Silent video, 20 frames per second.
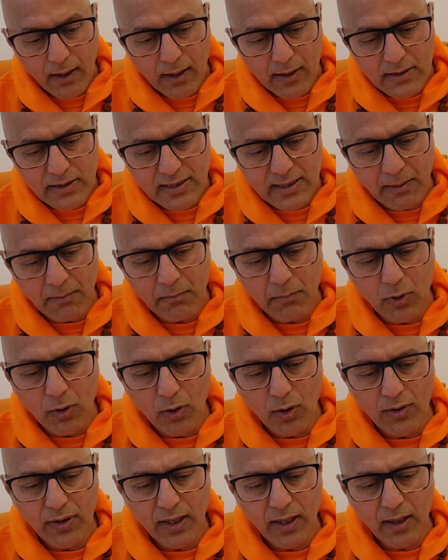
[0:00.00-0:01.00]

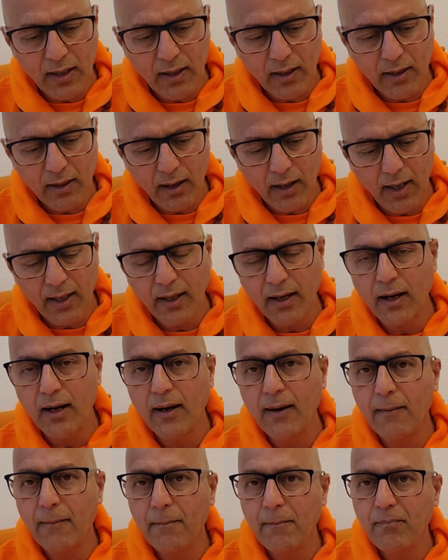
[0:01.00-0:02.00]
sambodha kaya.
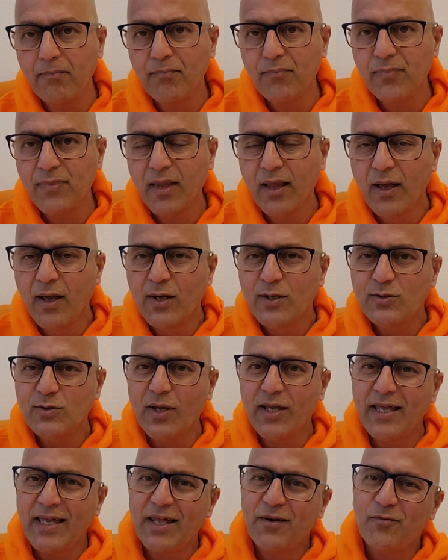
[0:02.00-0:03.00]
So
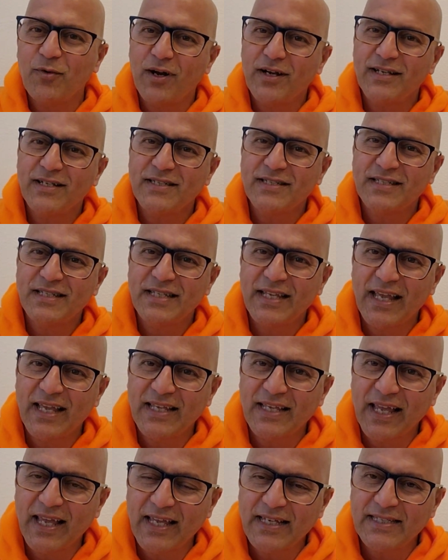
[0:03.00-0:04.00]
here what is
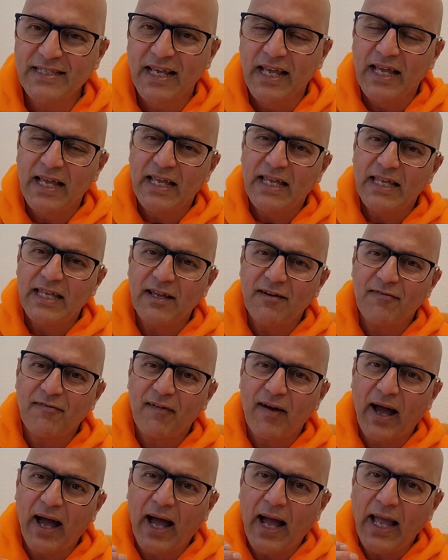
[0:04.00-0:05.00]
saying is, if
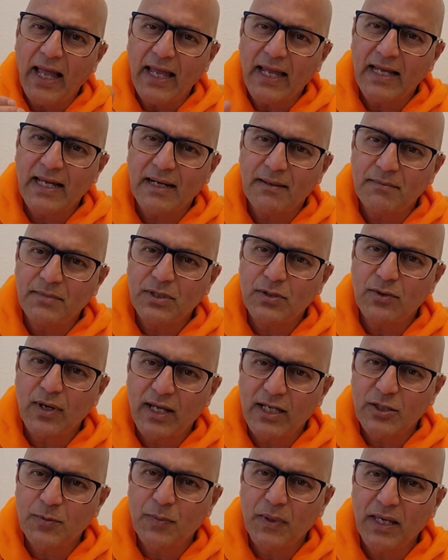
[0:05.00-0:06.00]
I come to
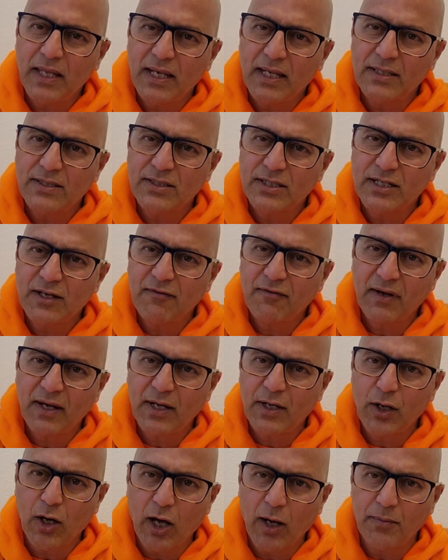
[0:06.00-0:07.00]
experience
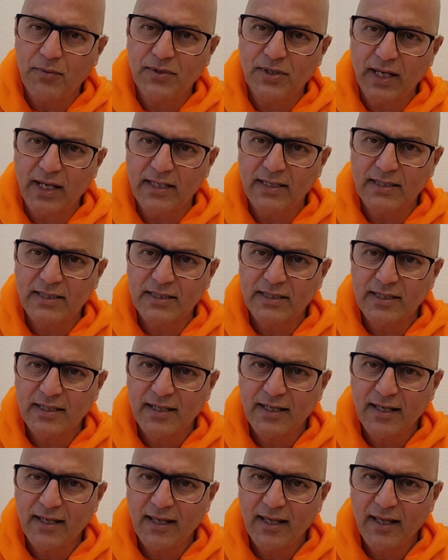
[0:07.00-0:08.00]
different objects
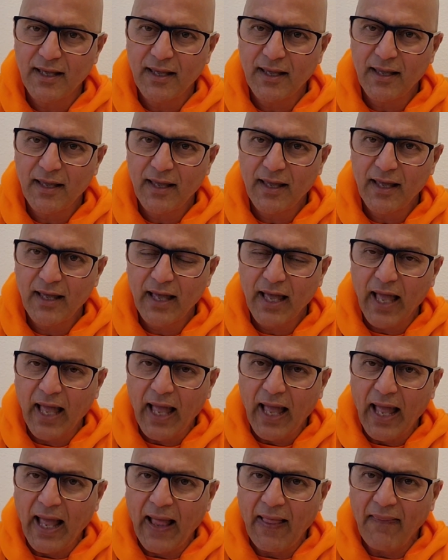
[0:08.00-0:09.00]

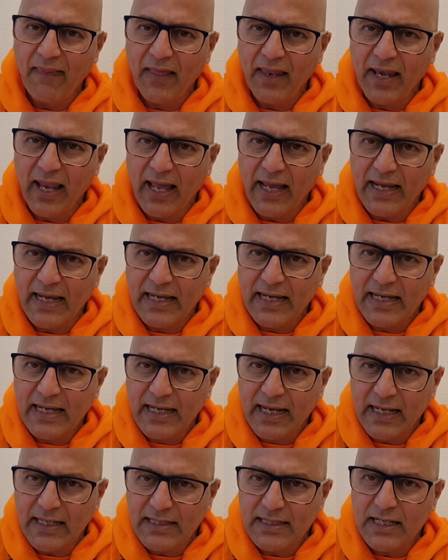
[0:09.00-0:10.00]
and then I
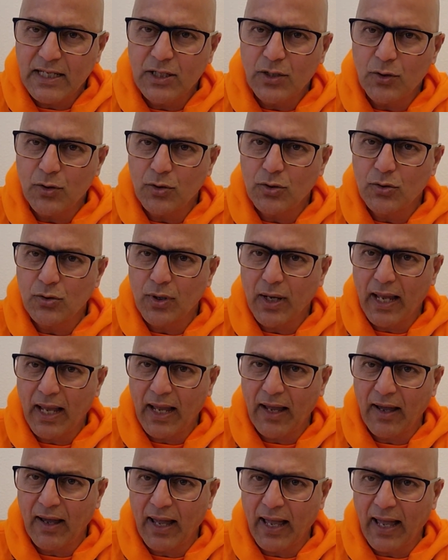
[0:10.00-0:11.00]
continue to
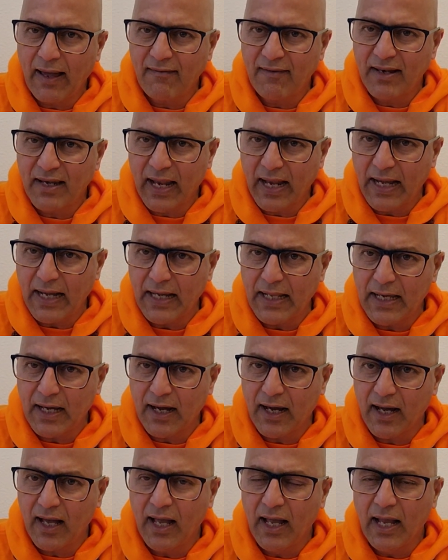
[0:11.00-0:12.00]
have an
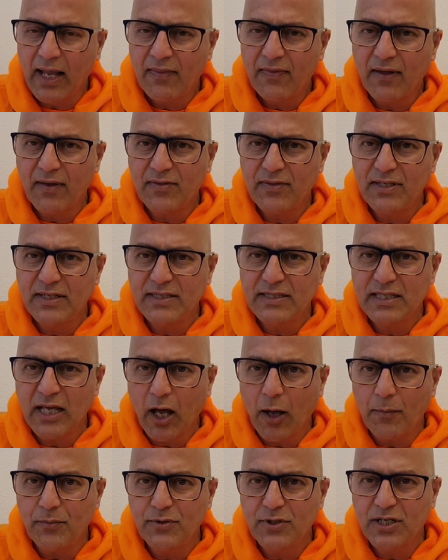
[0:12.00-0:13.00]
idea that these
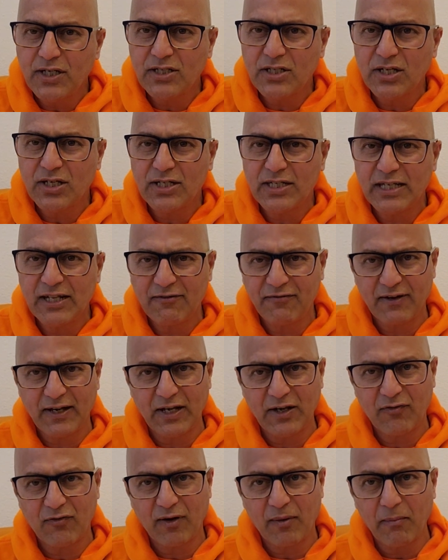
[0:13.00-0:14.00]
objects are
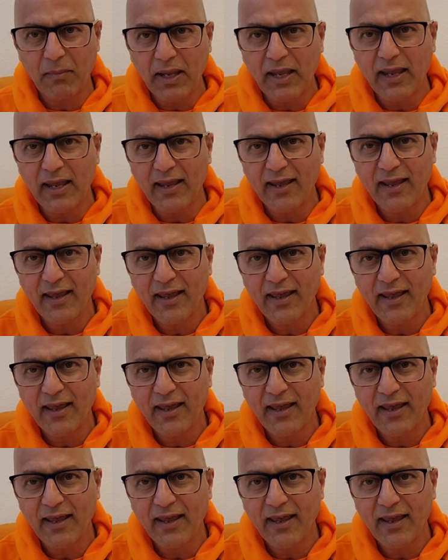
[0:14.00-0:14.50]
different from me,